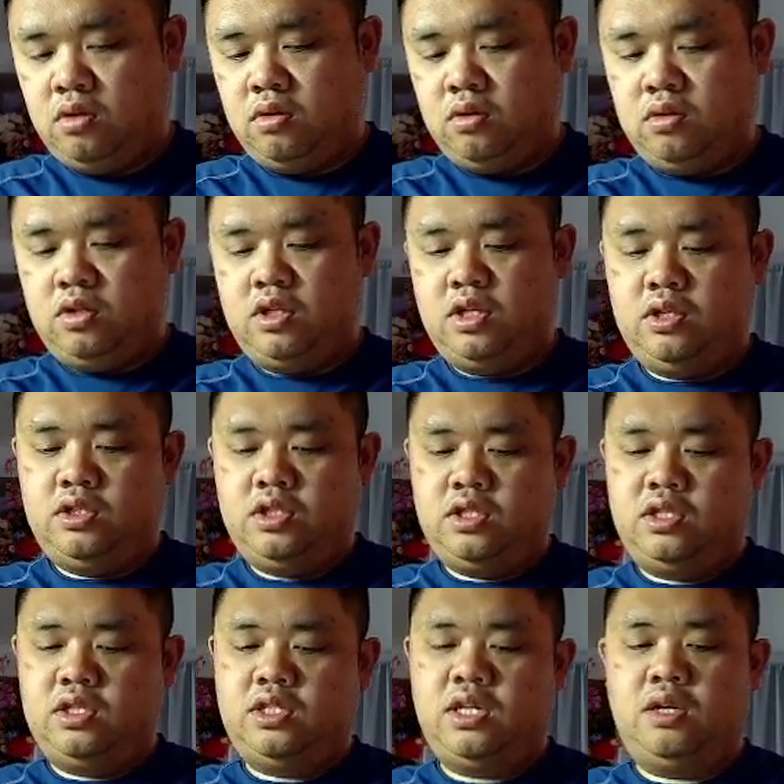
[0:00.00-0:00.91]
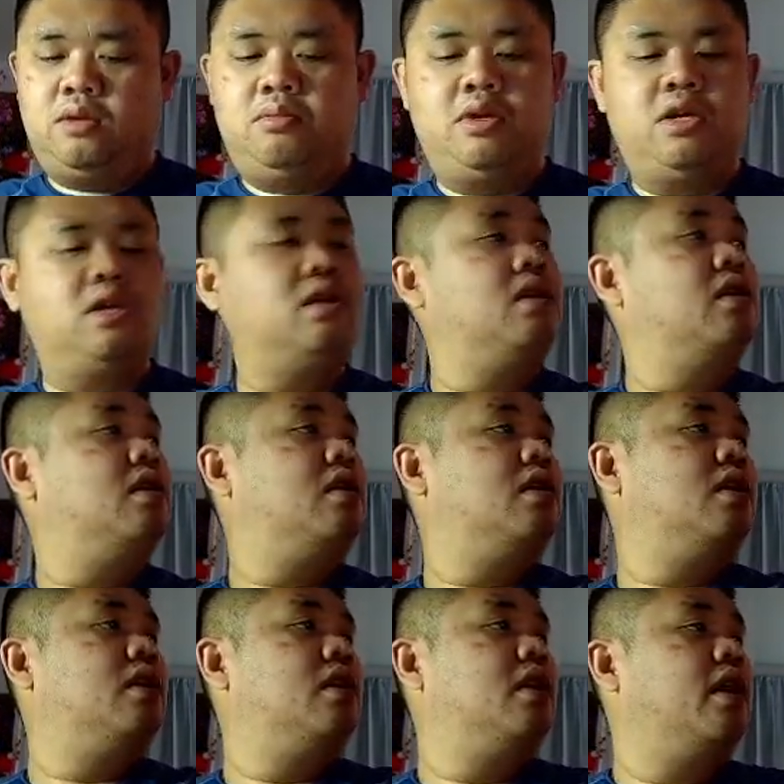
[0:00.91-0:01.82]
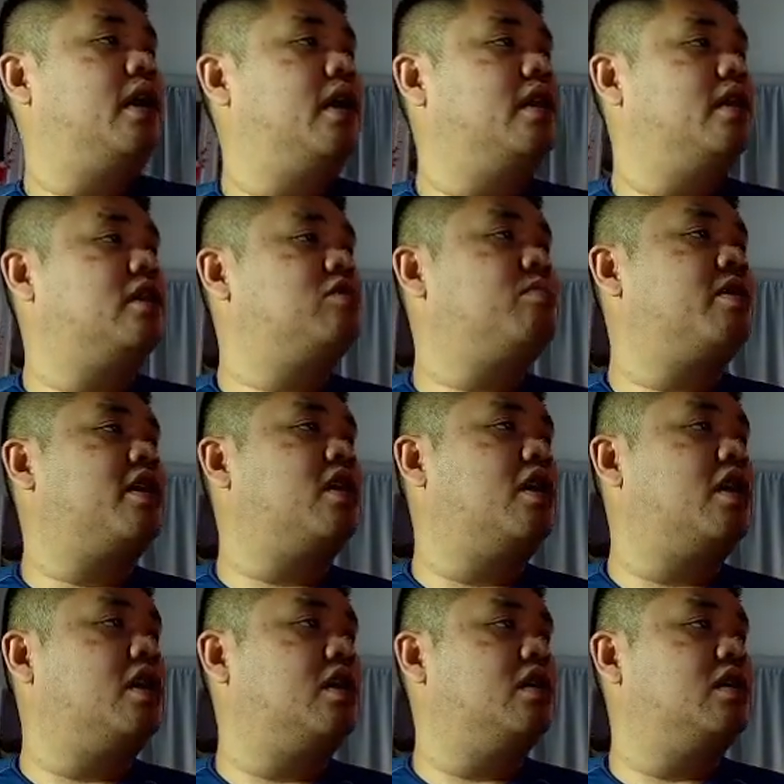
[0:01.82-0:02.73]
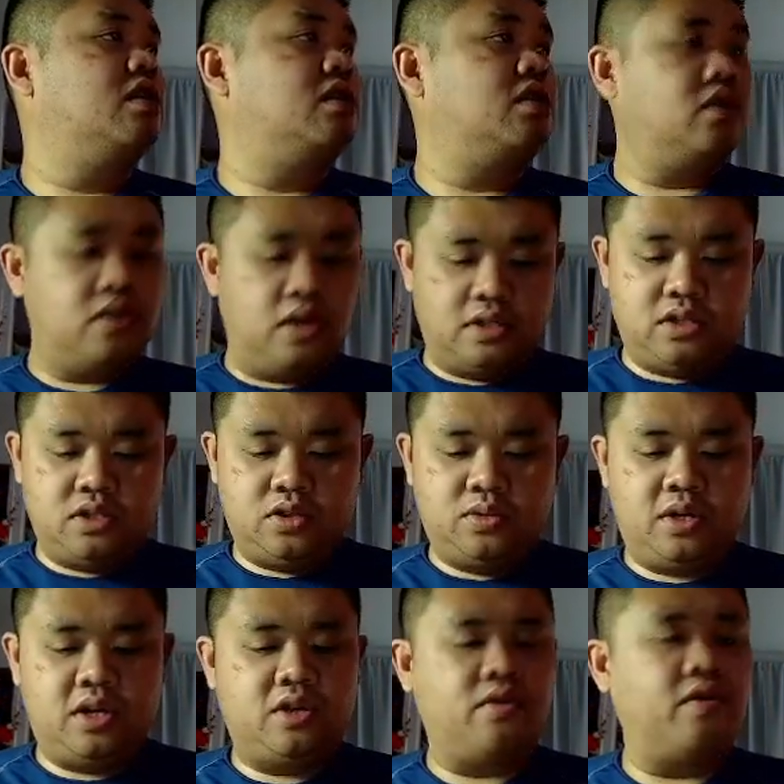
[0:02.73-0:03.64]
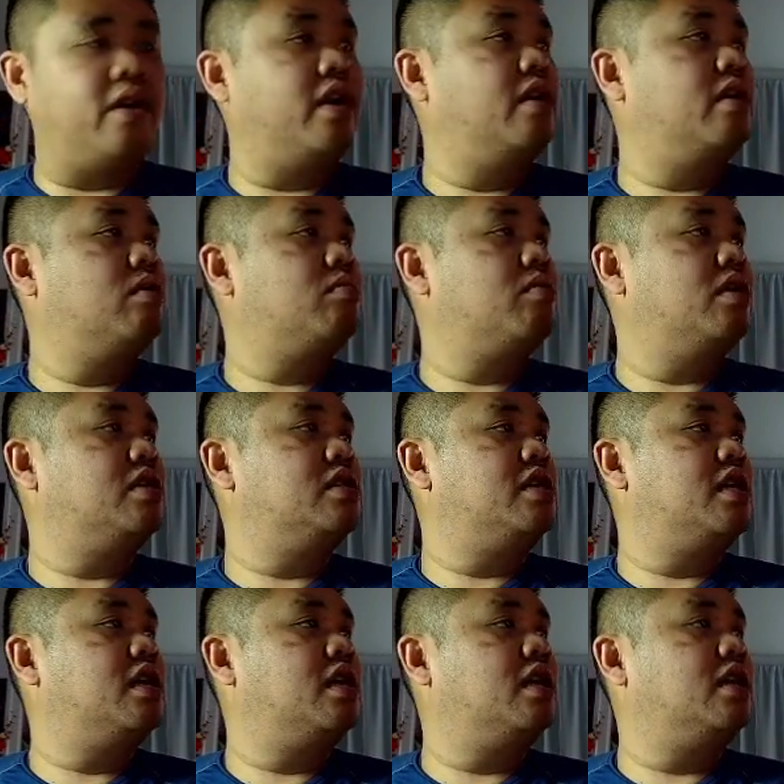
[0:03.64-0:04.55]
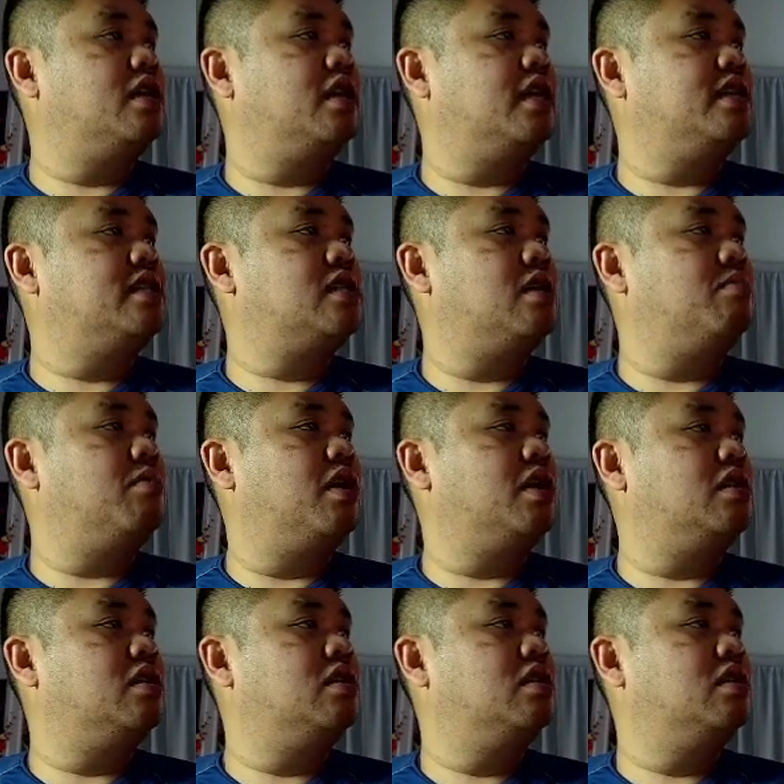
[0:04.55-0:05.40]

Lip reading: Hold it down just a tad bit. And there's my card, 2023. Press here and the lights come on.